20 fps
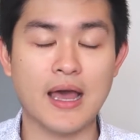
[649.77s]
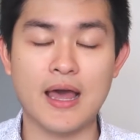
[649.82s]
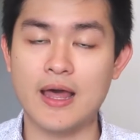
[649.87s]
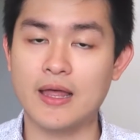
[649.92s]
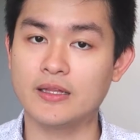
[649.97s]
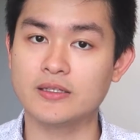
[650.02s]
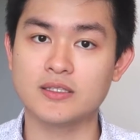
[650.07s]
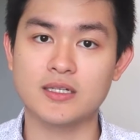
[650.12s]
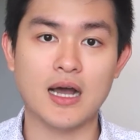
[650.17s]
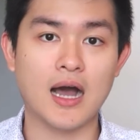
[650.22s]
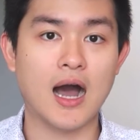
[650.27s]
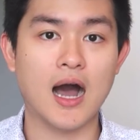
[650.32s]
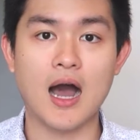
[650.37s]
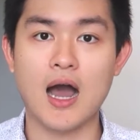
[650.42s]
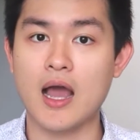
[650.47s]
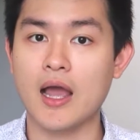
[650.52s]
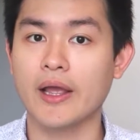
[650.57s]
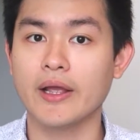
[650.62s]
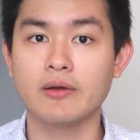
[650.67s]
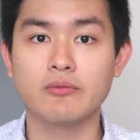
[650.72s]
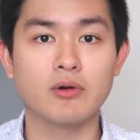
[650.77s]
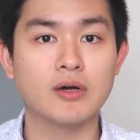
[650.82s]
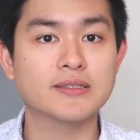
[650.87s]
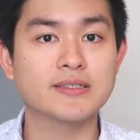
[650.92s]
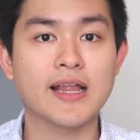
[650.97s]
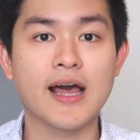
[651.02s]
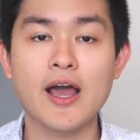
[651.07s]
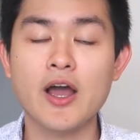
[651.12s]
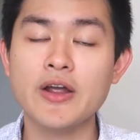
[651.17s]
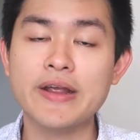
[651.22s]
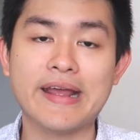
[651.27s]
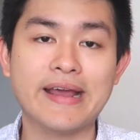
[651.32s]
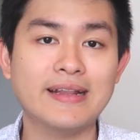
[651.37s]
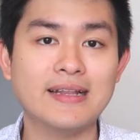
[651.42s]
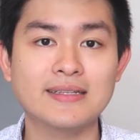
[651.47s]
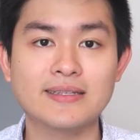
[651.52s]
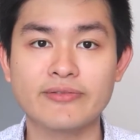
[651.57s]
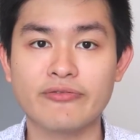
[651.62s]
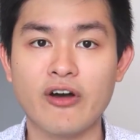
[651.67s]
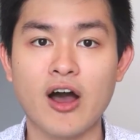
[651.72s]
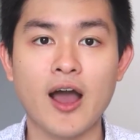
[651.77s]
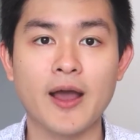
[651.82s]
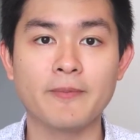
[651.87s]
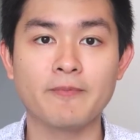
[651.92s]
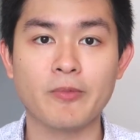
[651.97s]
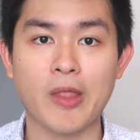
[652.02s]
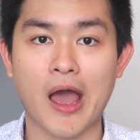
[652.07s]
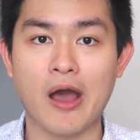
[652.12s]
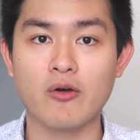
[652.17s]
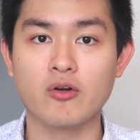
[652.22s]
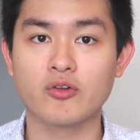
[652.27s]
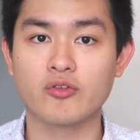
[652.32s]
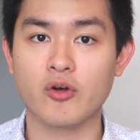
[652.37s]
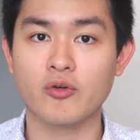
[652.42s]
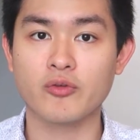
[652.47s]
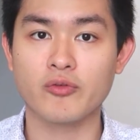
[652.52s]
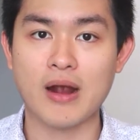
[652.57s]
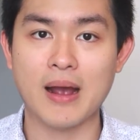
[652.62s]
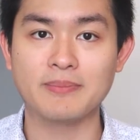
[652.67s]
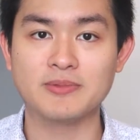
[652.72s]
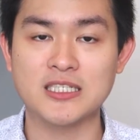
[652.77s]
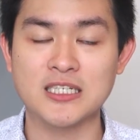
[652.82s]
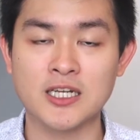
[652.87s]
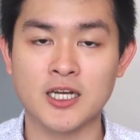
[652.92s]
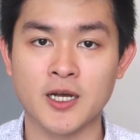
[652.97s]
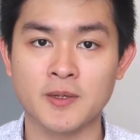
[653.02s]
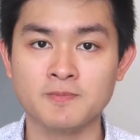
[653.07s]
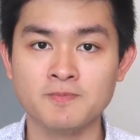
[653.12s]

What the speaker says: and I was like, okay, that's fine, I will go grab dinner.